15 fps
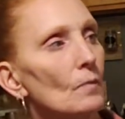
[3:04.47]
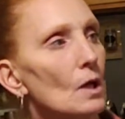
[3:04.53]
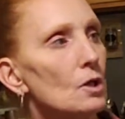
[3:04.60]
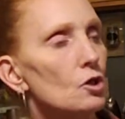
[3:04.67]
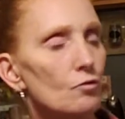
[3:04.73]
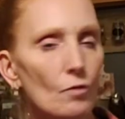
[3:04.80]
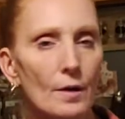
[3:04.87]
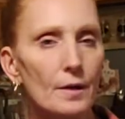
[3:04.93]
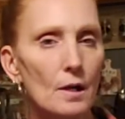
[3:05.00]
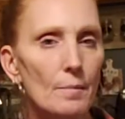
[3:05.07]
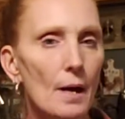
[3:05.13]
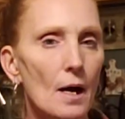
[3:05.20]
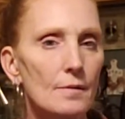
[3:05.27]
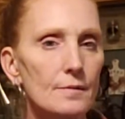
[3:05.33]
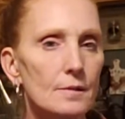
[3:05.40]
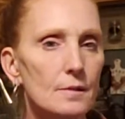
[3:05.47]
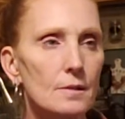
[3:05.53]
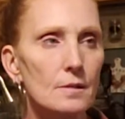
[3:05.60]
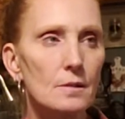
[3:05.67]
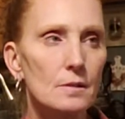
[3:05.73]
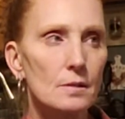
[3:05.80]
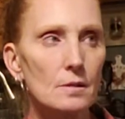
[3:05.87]
It's running about
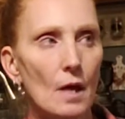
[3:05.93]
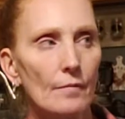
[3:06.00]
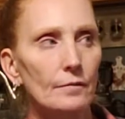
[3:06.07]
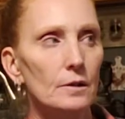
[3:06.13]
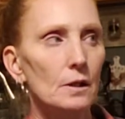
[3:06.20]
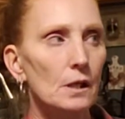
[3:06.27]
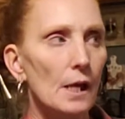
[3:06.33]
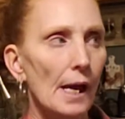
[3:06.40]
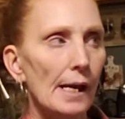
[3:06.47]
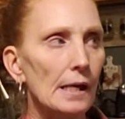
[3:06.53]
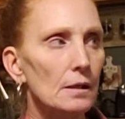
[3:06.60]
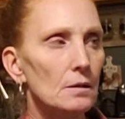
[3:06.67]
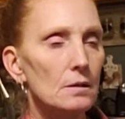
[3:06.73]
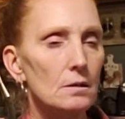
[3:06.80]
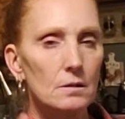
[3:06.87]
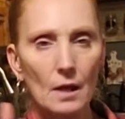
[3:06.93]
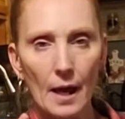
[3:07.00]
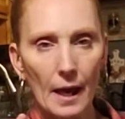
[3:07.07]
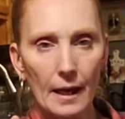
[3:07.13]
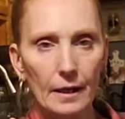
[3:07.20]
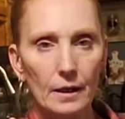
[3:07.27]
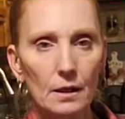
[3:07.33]
78 to
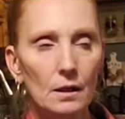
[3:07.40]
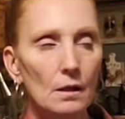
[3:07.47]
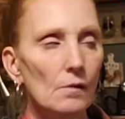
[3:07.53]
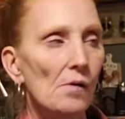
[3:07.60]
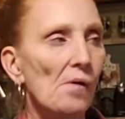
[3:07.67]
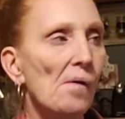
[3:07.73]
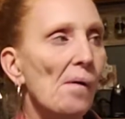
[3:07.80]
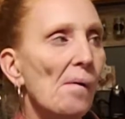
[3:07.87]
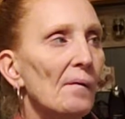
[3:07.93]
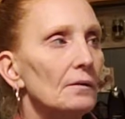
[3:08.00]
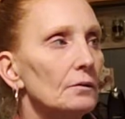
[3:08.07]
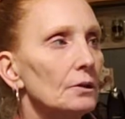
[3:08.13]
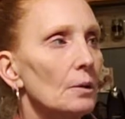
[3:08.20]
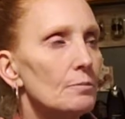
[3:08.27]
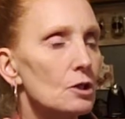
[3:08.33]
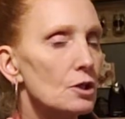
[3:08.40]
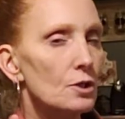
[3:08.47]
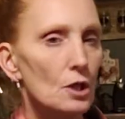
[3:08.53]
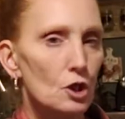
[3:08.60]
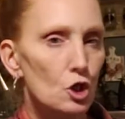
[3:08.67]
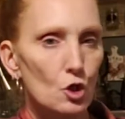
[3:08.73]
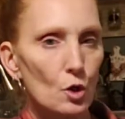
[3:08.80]
80. I'm just
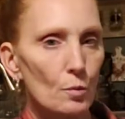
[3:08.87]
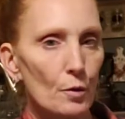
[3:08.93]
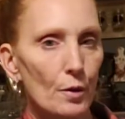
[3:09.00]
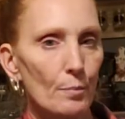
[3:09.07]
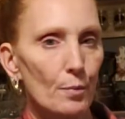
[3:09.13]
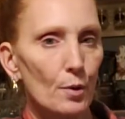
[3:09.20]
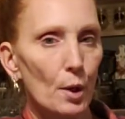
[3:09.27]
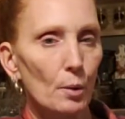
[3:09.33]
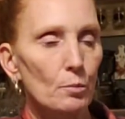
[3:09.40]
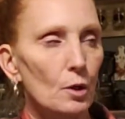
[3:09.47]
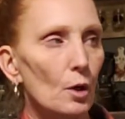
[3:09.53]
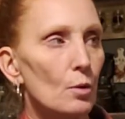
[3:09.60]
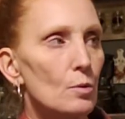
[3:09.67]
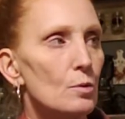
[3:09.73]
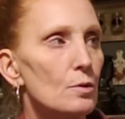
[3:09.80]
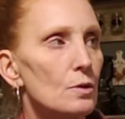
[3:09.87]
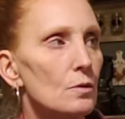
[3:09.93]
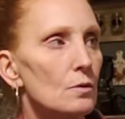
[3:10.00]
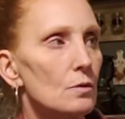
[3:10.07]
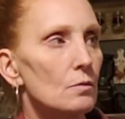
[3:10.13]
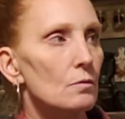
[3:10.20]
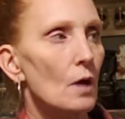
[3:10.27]
not sure where the probe goes.
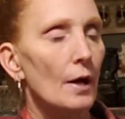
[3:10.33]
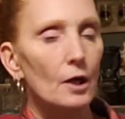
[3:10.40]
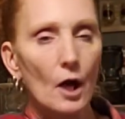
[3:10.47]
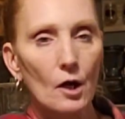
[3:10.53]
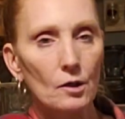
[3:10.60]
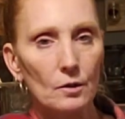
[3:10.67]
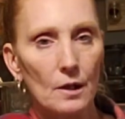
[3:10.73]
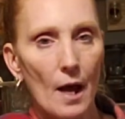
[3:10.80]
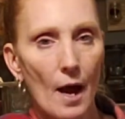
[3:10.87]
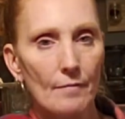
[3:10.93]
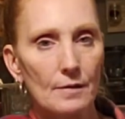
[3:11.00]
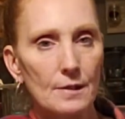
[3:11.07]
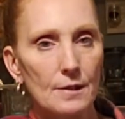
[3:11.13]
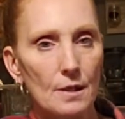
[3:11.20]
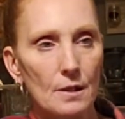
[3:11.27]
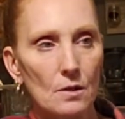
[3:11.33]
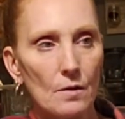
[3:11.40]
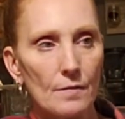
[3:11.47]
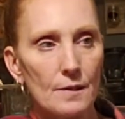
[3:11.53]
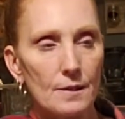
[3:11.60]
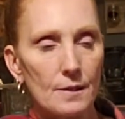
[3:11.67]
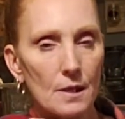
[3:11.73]
I currently have it sitting
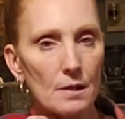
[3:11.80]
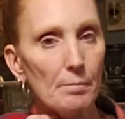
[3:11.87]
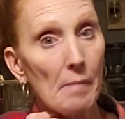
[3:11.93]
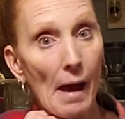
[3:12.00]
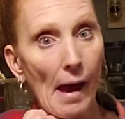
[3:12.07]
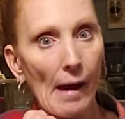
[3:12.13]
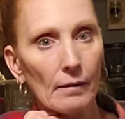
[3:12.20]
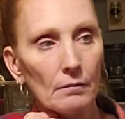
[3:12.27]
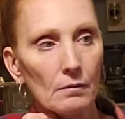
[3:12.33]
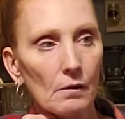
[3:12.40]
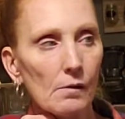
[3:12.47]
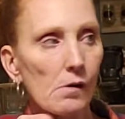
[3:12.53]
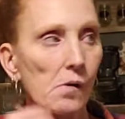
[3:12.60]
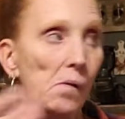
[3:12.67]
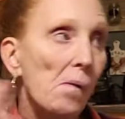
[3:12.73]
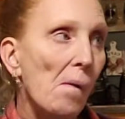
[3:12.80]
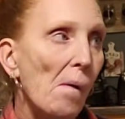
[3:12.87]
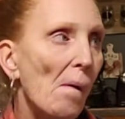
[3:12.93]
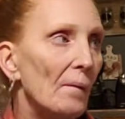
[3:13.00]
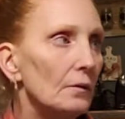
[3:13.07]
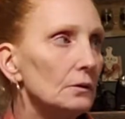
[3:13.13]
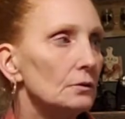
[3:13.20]
on the seed mat.
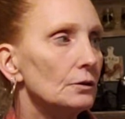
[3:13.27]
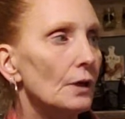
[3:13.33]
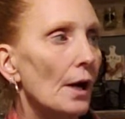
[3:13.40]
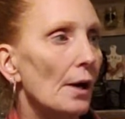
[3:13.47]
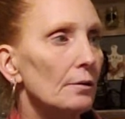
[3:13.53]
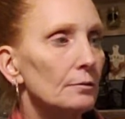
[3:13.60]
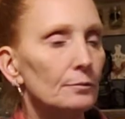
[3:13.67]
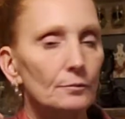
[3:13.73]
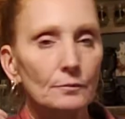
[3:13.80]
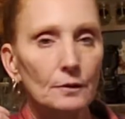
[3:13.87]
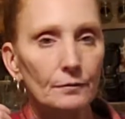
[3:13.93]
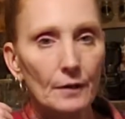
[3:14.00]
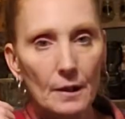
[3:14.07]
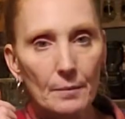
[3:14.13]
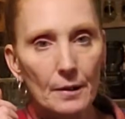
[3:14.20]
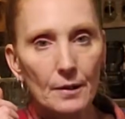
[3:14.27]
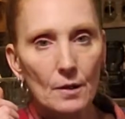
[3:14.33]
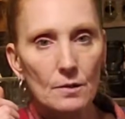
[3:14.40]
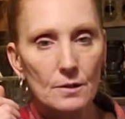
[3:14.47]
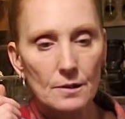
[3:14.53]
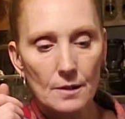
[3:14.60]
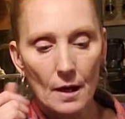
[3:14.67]
So if anybody
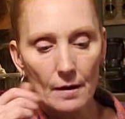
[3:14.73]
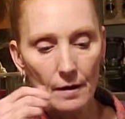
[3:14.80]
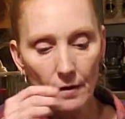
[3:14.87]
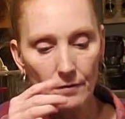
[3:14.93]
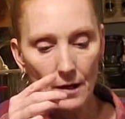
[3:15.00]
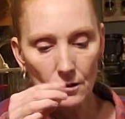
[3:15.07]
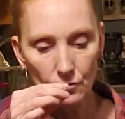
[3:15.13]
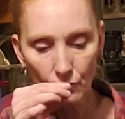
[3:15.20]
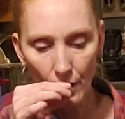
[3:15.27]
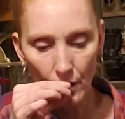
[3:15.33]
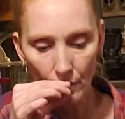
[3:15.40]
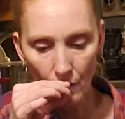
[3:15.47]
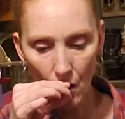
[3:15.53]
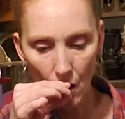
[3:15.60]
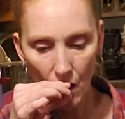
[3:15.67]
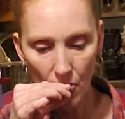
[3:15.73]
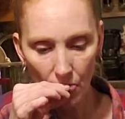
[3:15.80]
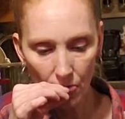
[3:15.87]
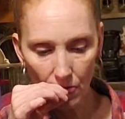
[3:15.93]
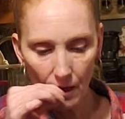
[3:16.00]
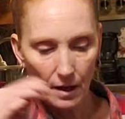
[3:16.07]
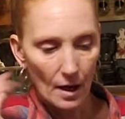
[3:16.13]
knows if that's right or wrong,
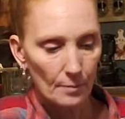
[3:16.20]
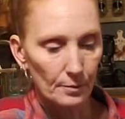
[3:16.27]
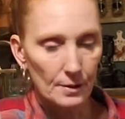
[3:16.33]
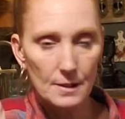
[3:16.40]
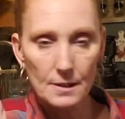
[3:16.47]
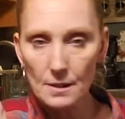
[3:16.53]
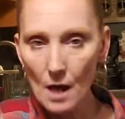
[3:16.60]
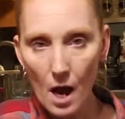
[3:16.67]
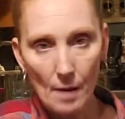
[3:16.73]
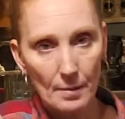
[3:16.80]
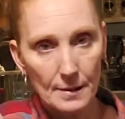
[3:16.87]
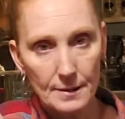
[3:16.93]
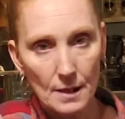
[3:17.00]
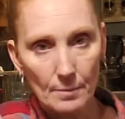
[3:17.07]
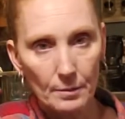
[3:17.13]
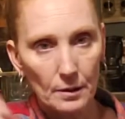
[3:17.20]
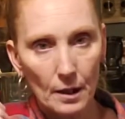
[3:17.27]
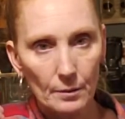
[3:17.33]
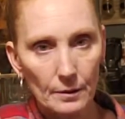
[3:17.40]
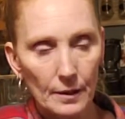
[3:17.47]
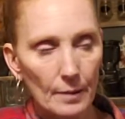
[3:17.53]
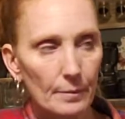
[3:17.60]
please comment down
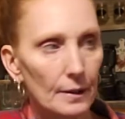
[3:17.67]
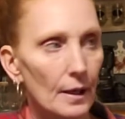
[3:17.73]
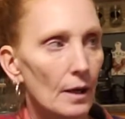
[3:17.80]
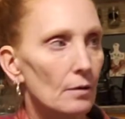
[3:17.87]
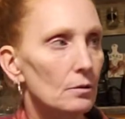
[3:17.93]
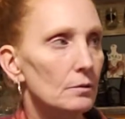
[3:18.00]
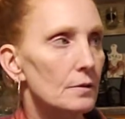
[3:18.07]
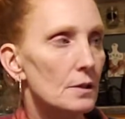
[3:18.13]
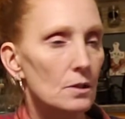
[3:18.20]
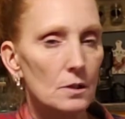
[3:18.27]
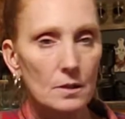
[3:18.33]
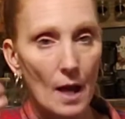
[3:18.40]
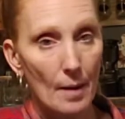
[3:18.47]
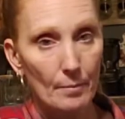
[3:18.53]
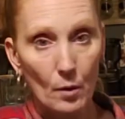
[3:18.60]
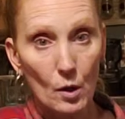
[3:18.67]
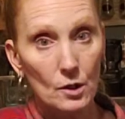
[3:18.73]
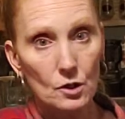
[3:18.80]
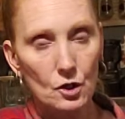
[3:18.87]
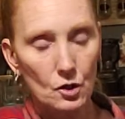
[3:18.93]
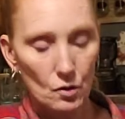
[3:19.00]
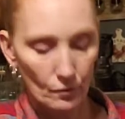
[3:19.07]
below and let me know. That
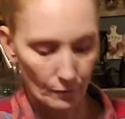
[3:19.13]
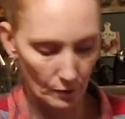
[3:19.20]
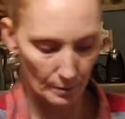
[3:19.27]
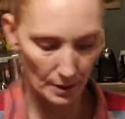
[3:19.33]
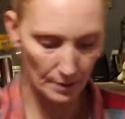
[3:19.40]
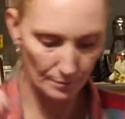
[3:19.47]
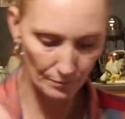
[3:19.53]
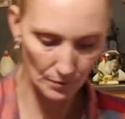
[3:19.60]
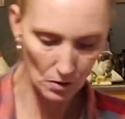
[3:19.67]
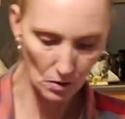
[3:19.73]
part's new for me.